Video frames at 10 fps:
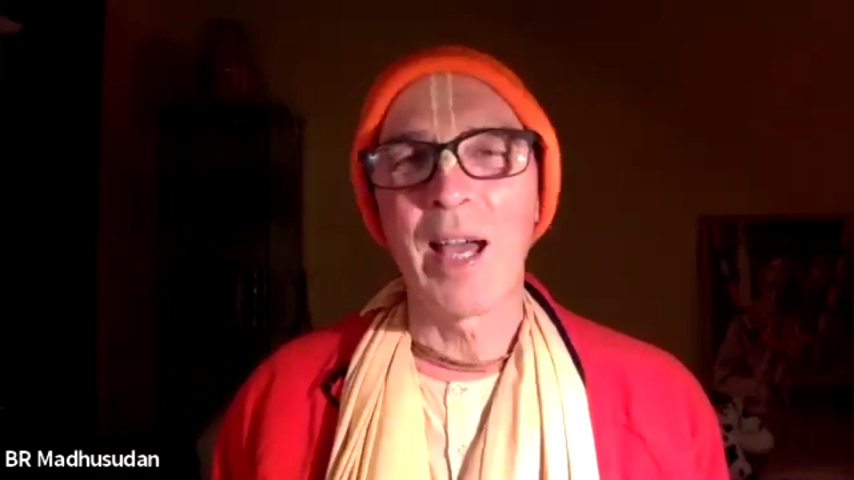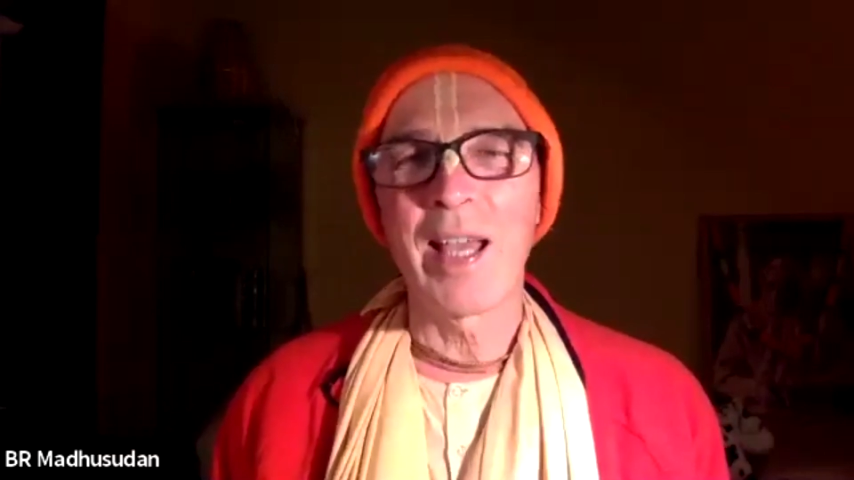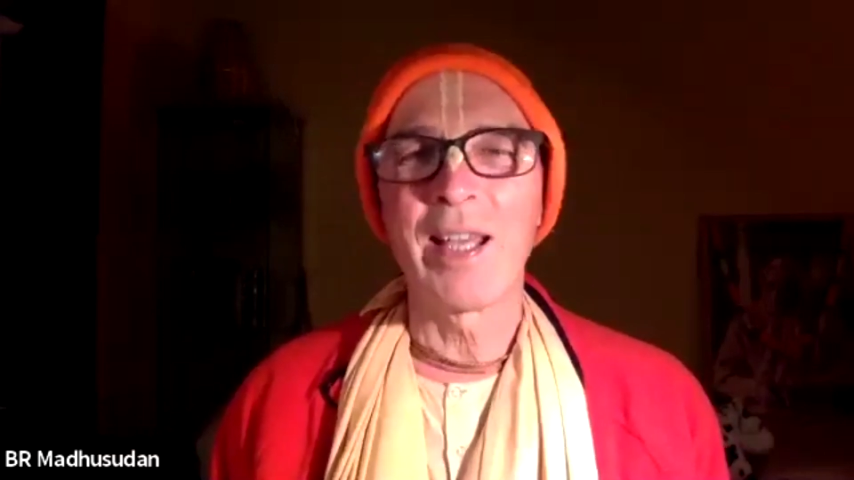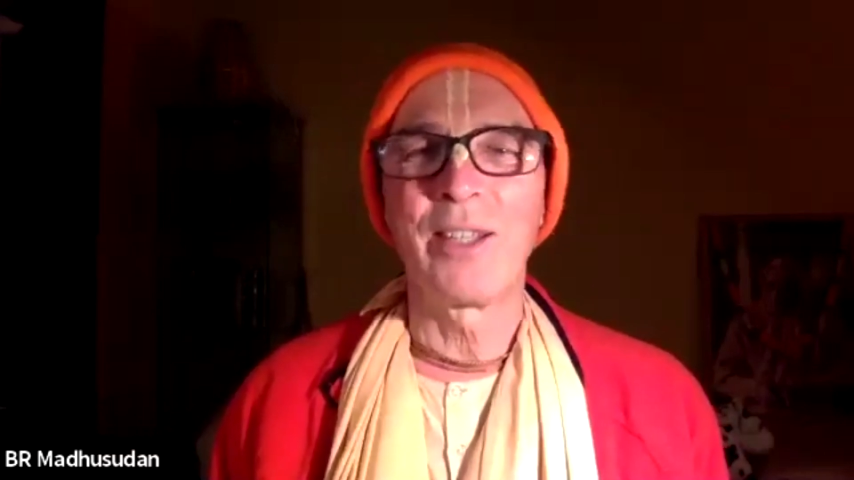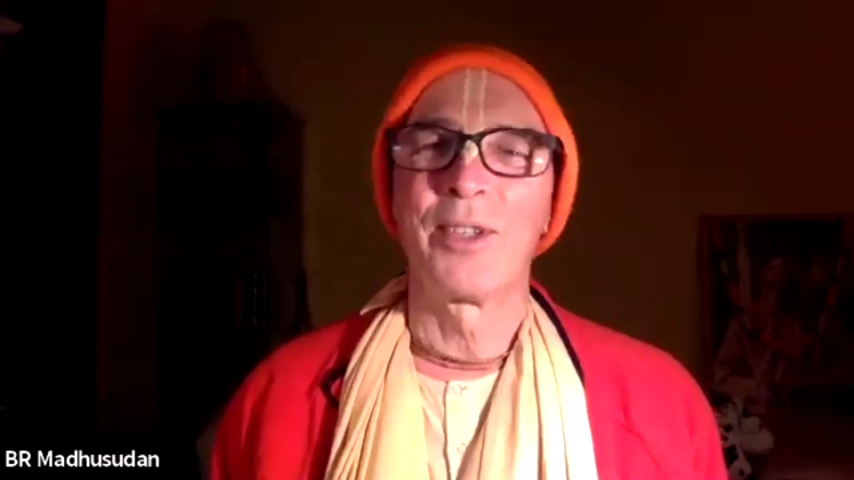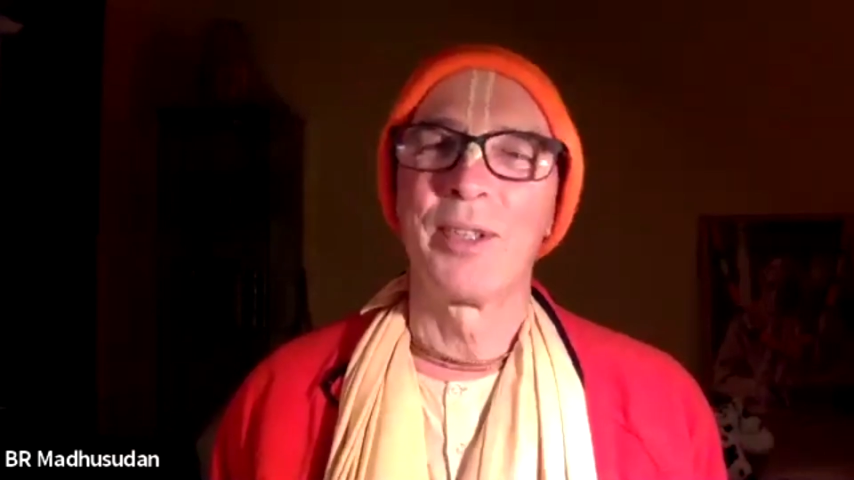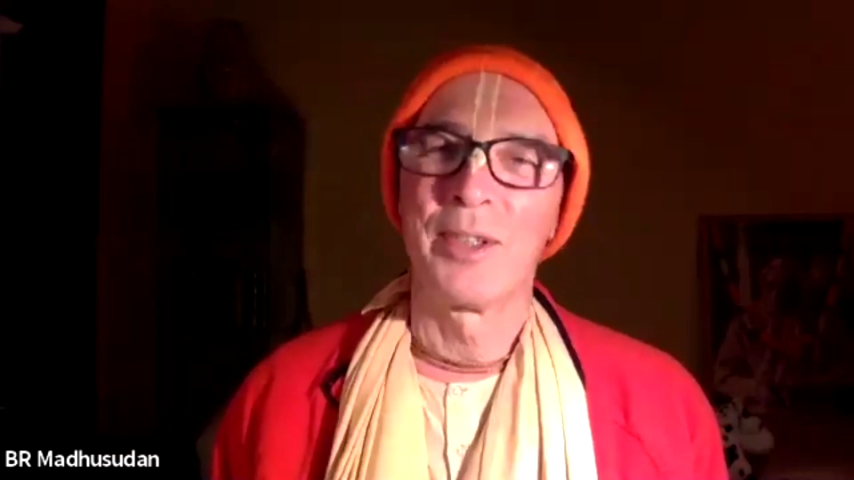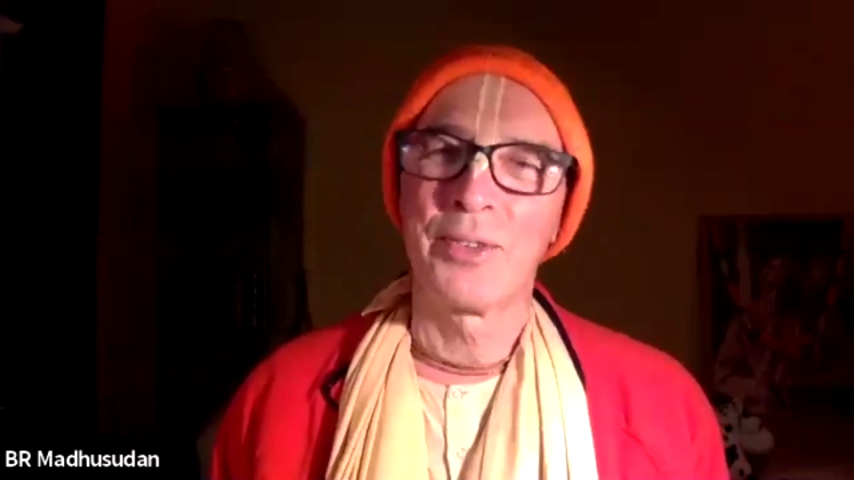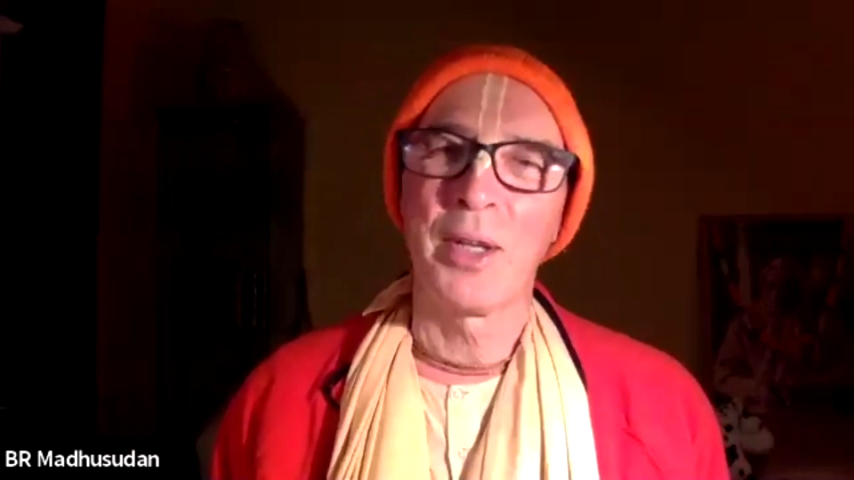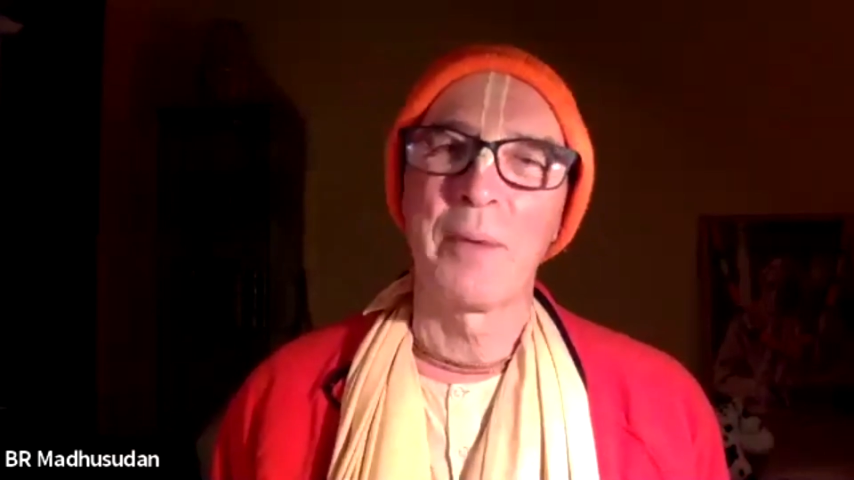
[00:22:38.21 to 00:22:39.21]
liked
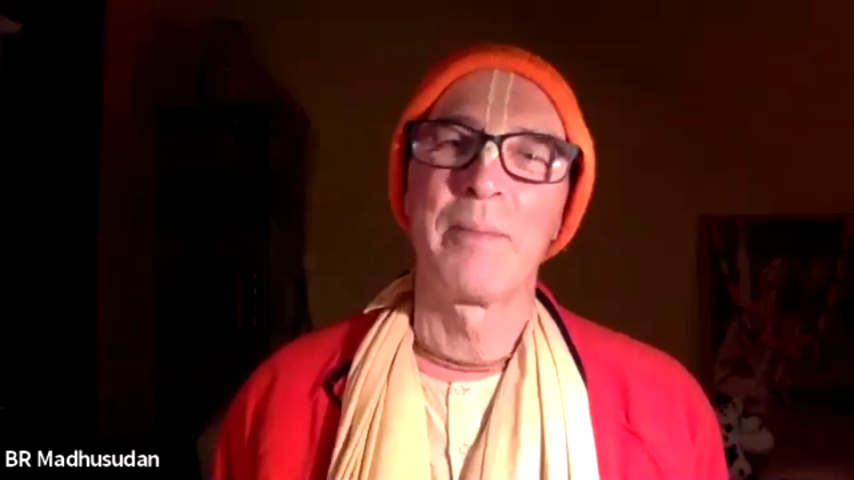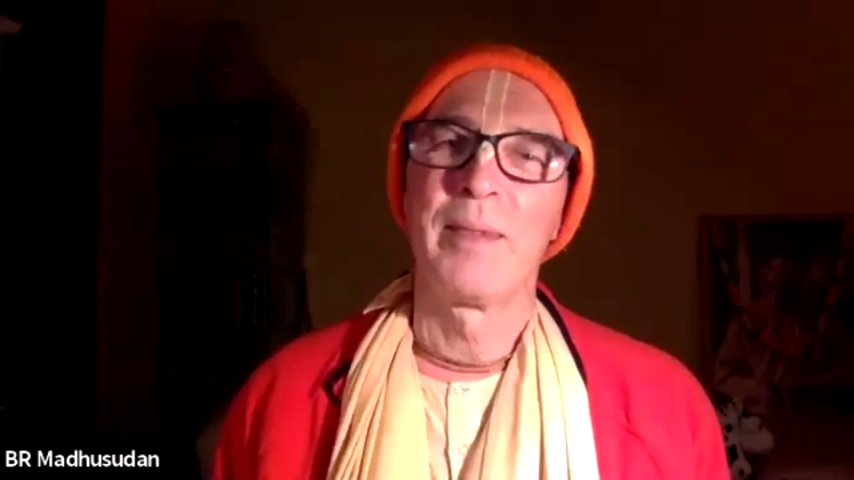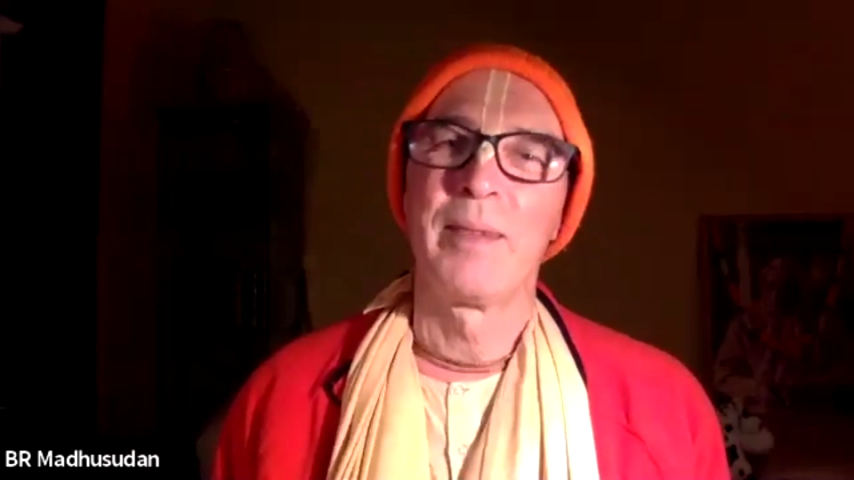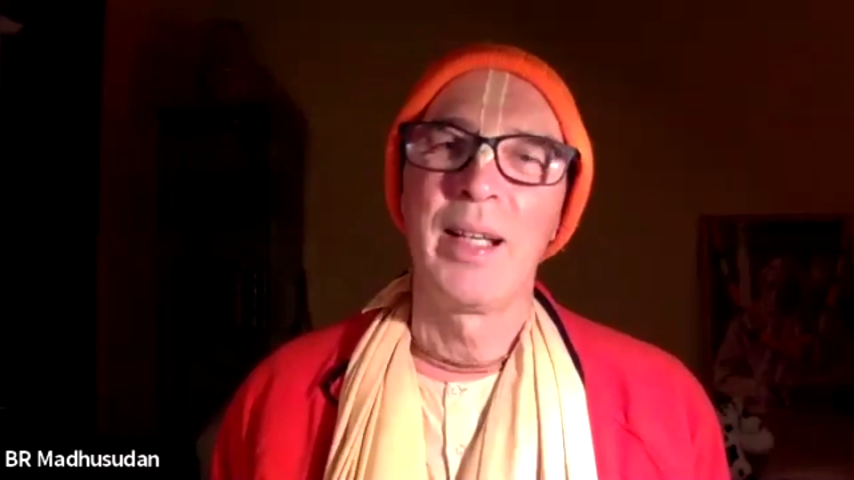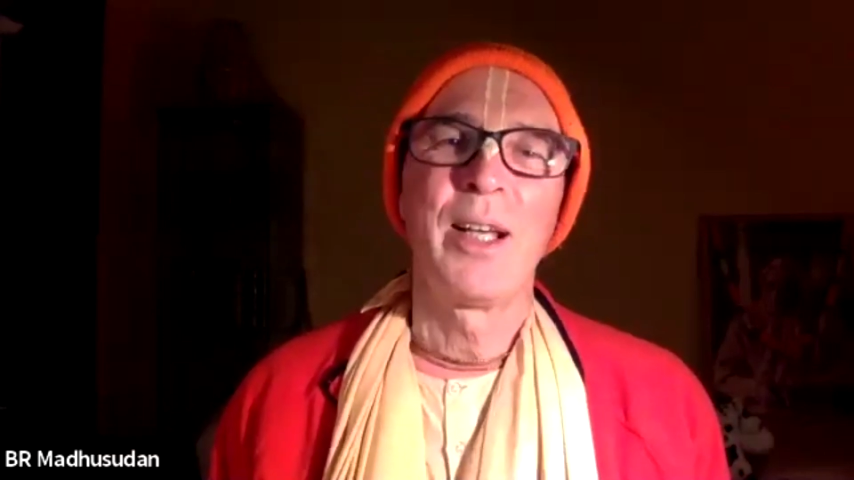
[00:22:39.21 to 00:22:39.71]
some,